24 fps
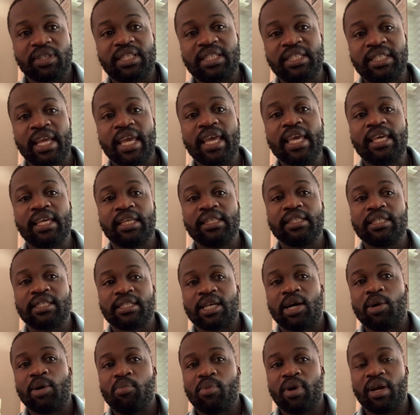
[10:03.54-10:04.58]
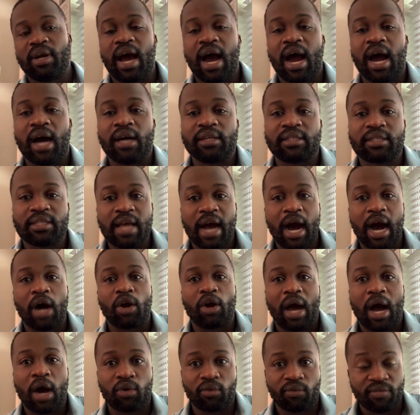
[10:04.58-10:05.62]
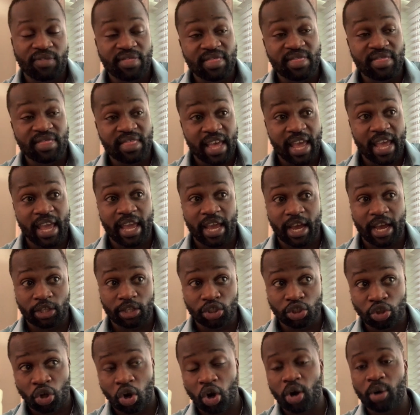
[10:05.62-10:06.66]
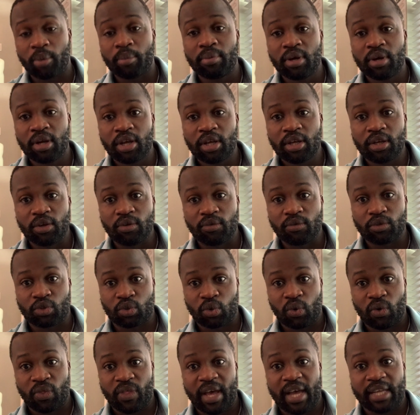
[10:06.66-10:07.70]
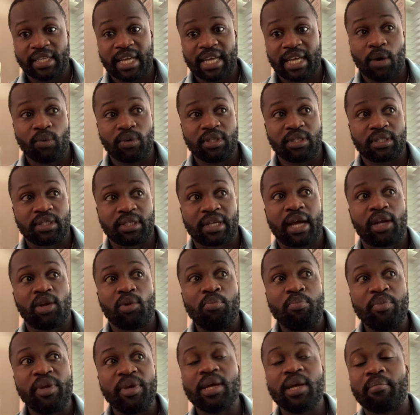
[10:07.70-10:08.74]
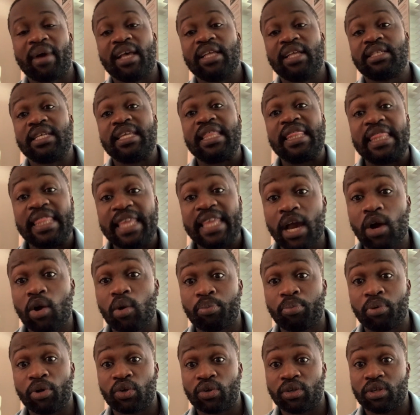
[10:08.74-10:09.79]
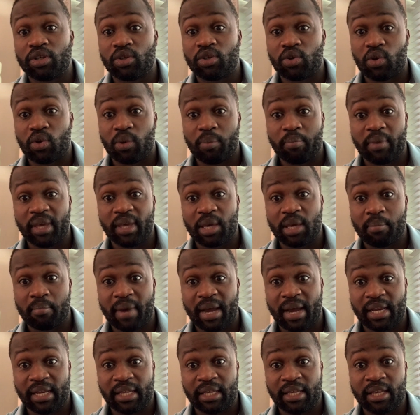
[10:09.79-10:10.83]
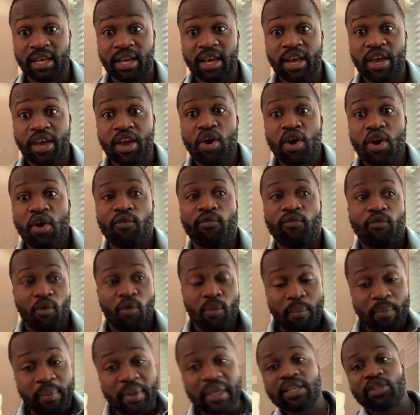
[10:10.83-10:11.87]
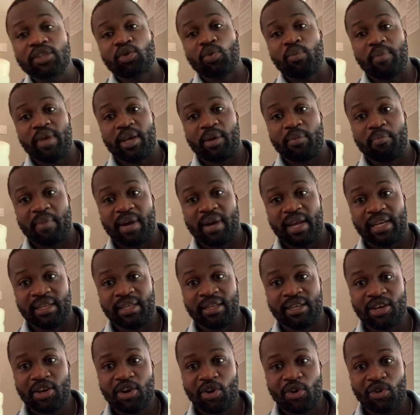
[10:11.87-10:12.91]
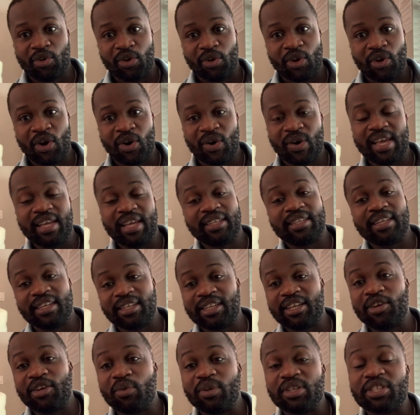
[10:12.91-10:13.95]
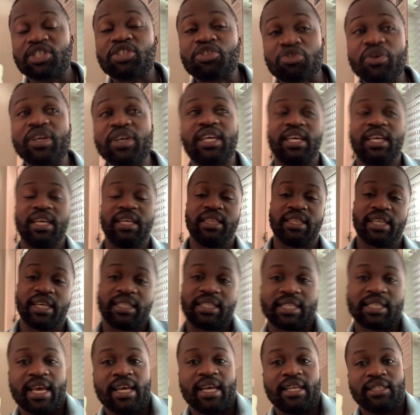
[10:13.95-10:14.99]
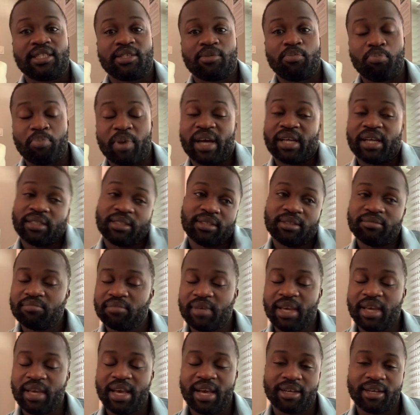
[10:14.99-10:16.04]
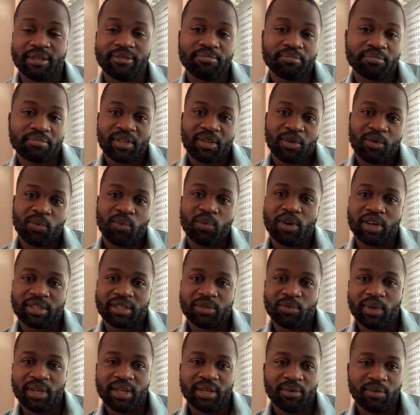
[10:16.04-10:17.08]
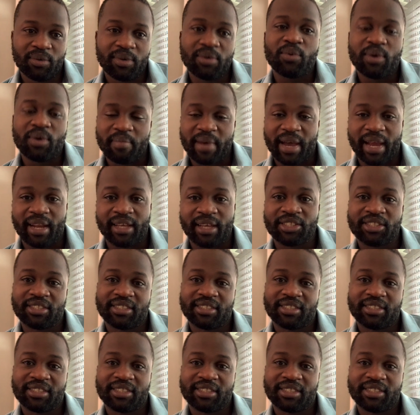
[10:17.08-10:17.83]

taking someone out of their job, so that I was kind of minimizing their opportunity of making money for me to make money. You know, it was tricky in that sense, but yeah, look, we managed.